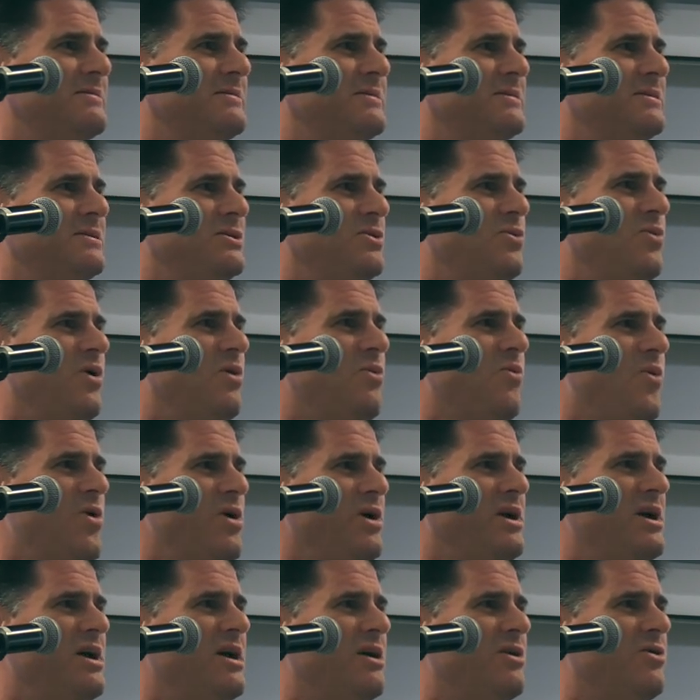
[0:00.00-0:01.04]
who are working
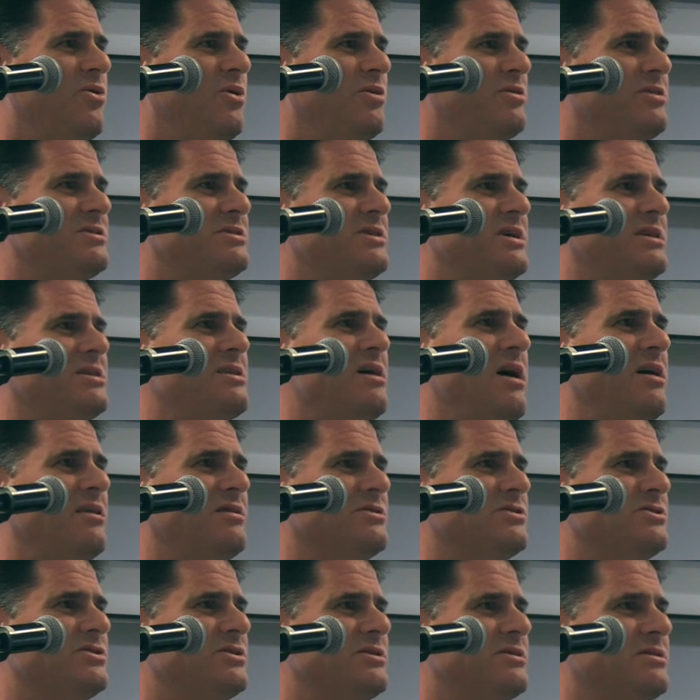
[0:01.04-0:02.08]
on all the technology,